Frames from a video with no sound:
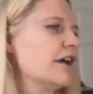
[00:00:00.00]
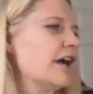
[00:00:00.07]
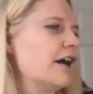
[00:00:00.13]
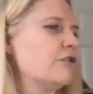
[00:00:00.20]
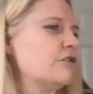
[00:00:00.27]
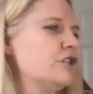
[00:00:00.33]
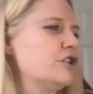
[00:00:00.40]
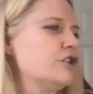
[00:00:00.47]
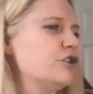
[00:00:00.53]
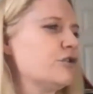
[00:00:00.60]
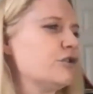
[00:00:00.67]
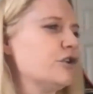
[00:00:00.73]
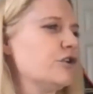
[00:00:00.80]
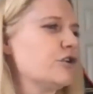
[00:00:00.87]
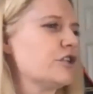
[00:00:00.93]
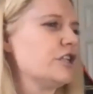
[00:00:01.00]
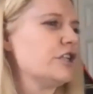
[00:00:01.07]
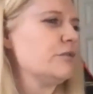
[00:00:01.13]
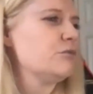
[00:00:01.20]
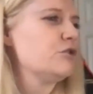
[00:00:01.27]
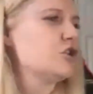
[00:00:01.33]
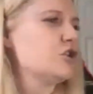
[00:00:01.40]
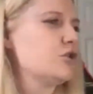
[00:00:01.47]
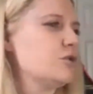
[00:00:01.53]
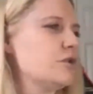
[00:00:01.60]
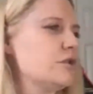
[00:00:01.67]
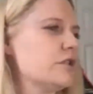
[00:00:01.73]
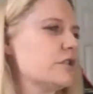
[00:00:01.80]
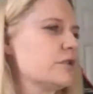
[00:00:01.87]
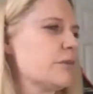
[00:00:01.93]
How did you and your team choose
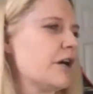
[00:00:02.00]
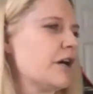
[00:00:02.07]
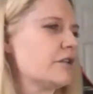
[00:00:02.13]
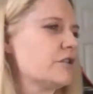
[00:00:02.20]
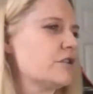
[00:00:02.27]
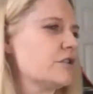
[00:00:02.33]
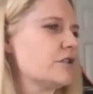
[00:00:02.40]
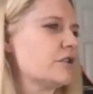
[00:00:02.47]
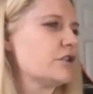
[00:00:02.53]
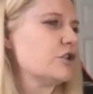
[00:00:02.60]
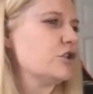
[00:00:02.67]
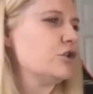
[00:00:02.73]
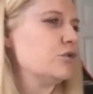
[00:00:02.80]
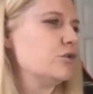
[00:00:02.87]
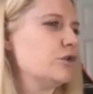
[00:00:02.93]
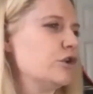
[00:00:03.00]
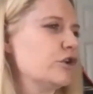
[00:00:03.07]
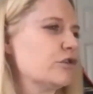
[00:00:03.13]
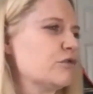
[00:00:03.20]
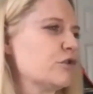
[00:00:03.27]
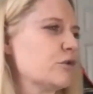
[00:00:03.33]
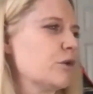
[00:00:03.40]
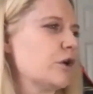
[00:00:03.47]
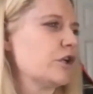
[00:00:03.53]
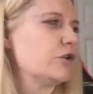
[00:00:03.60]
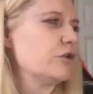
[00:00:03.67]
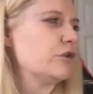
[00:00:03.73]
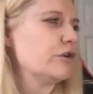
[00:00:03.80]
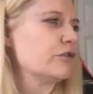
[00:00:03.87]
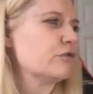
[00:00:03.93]
the spots you look for what
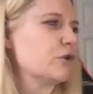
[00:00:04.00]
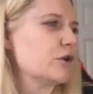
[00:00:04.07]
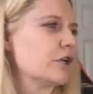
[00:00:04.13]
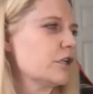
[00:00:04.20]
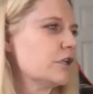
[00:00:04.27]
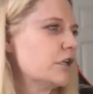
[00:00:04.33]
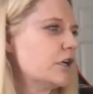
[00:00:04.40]
you look for?